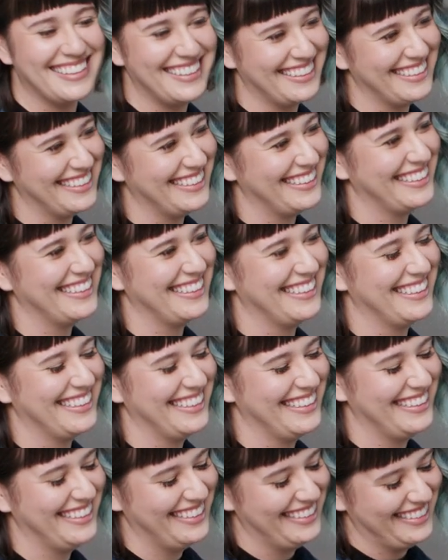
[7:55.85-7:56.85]

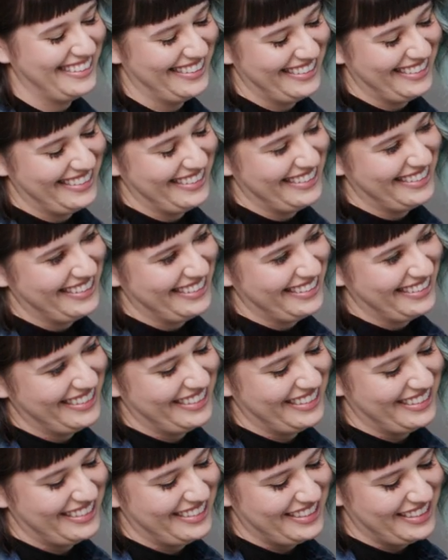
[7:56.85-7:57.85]

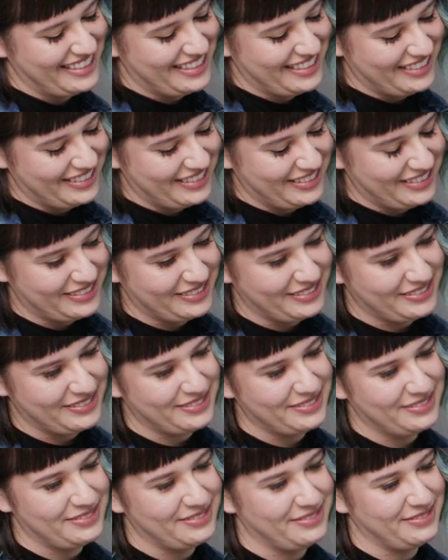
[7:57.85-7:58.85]

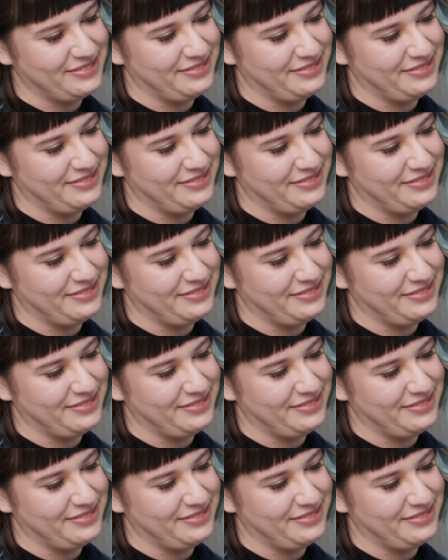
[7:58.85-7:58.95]
No words are spoken by the person on screen.